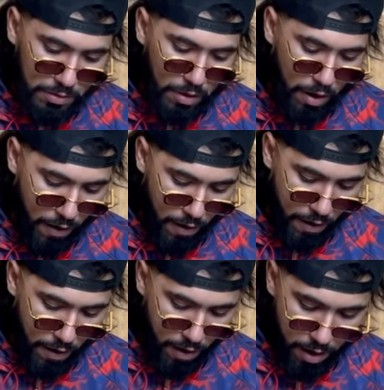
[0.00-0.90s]
Uh
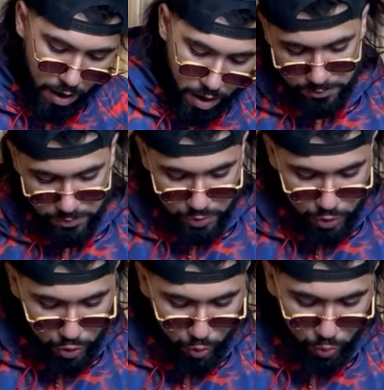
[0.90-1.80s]
huh.
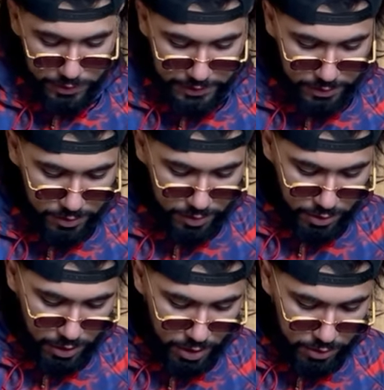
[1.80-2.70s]
Tuli, a
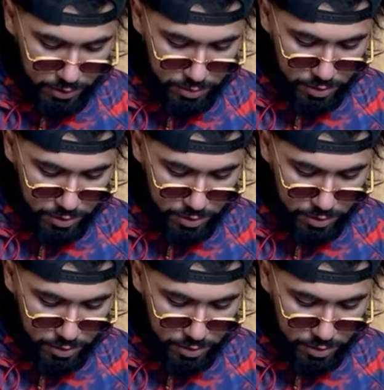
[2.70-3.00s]
gun,